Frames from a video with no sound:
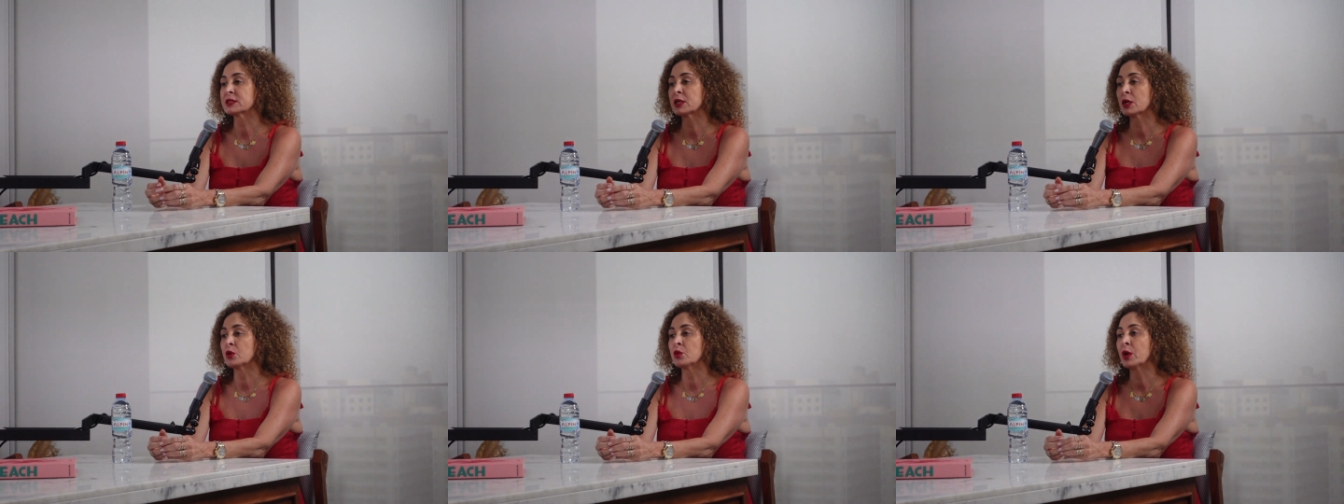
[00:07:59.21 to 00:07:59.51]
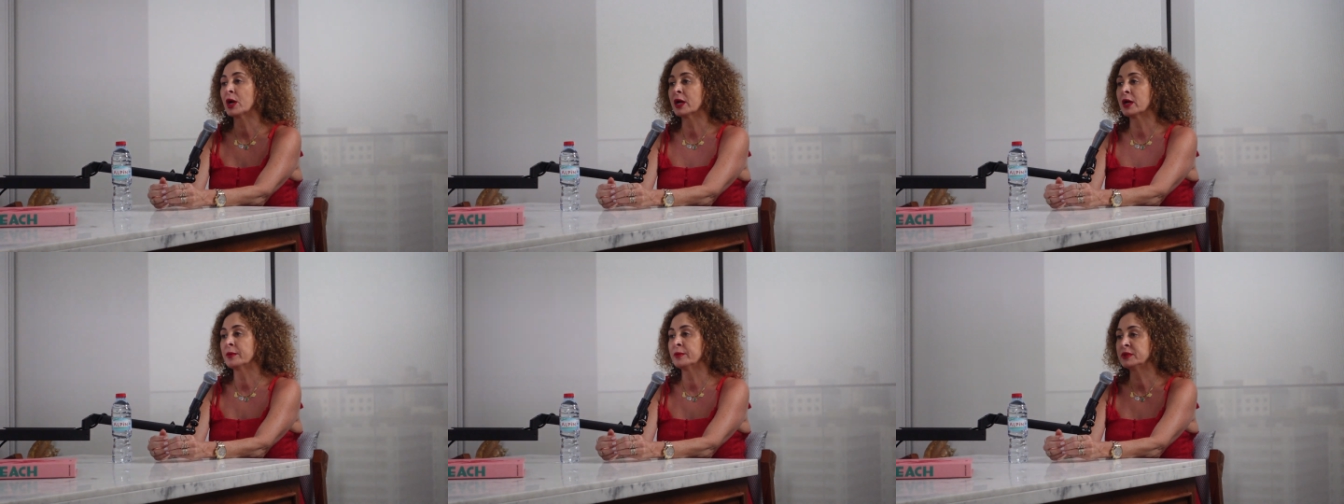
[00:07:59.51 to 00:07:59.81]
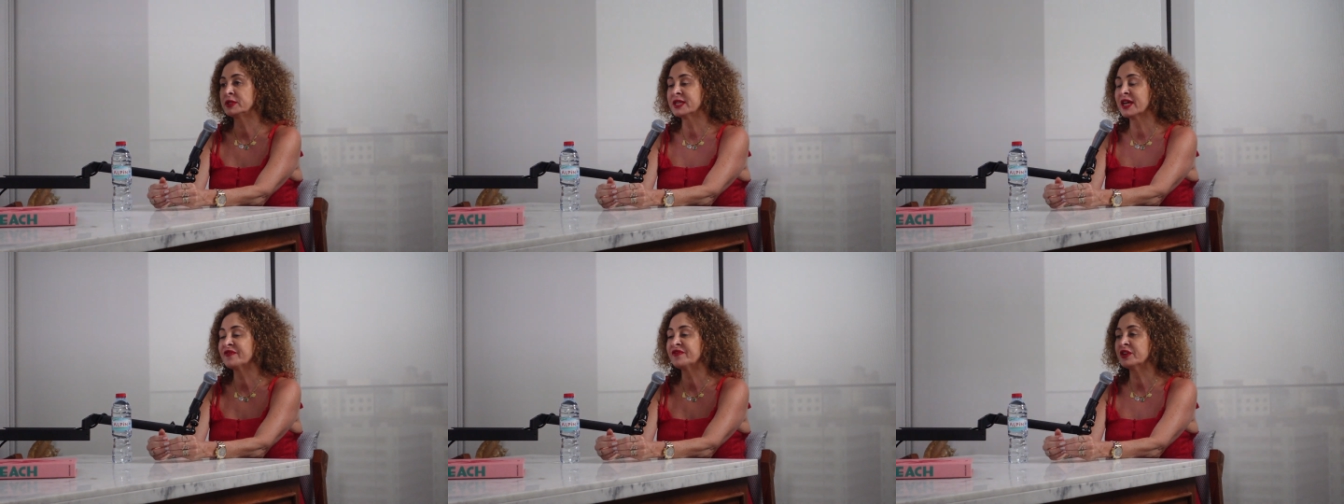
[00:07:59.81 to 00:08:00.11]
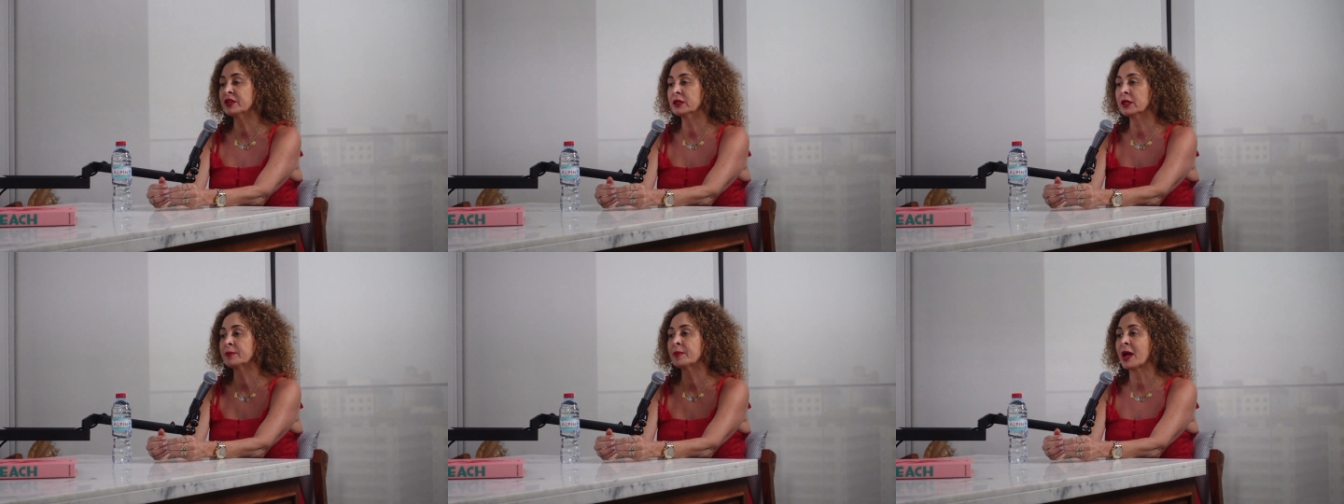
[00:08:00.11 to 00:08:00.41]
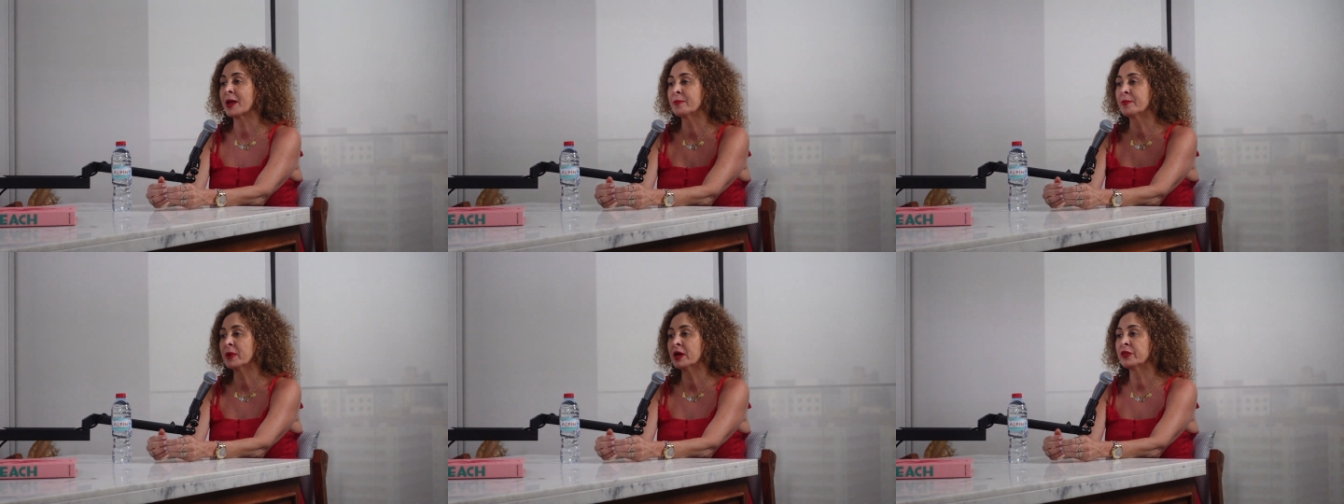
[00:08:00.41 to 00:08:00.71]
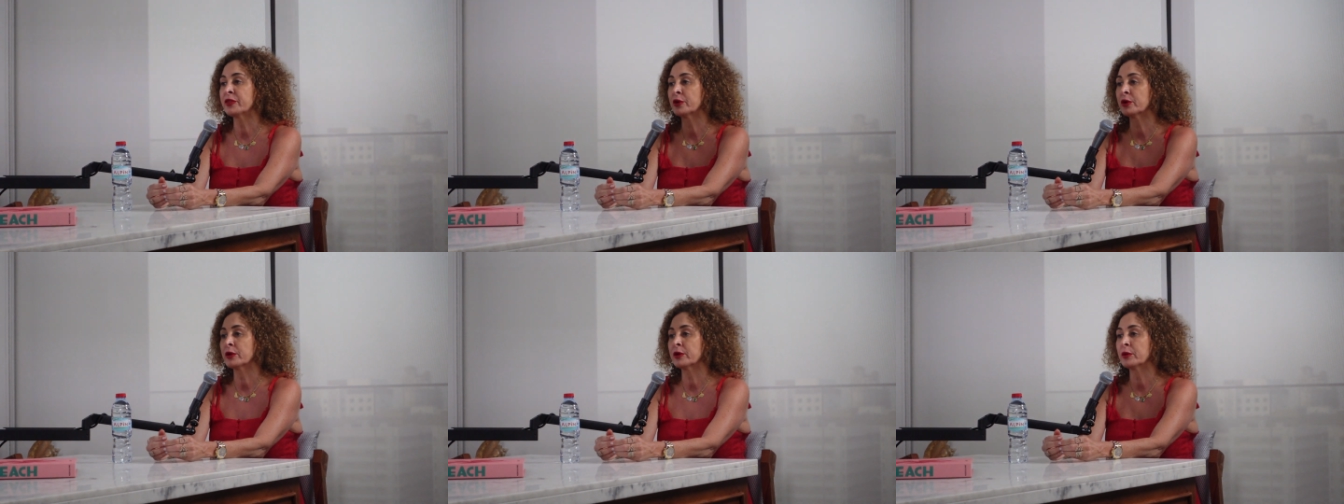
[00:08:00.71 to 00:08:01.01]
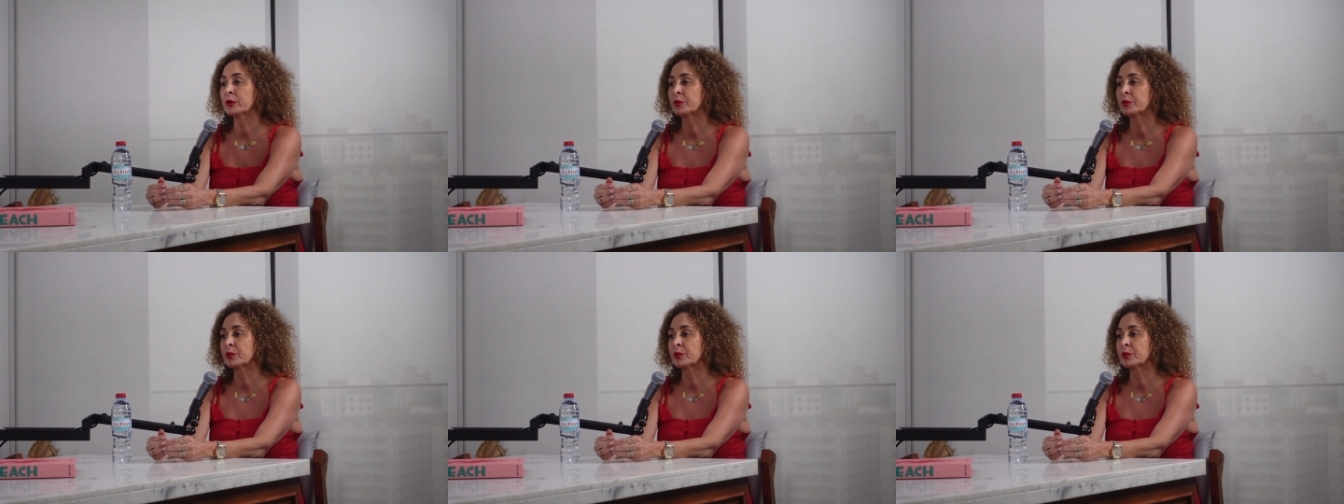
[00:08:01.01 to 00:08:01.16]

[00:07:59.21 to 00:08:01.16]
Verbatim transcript: So um, definitely, my mother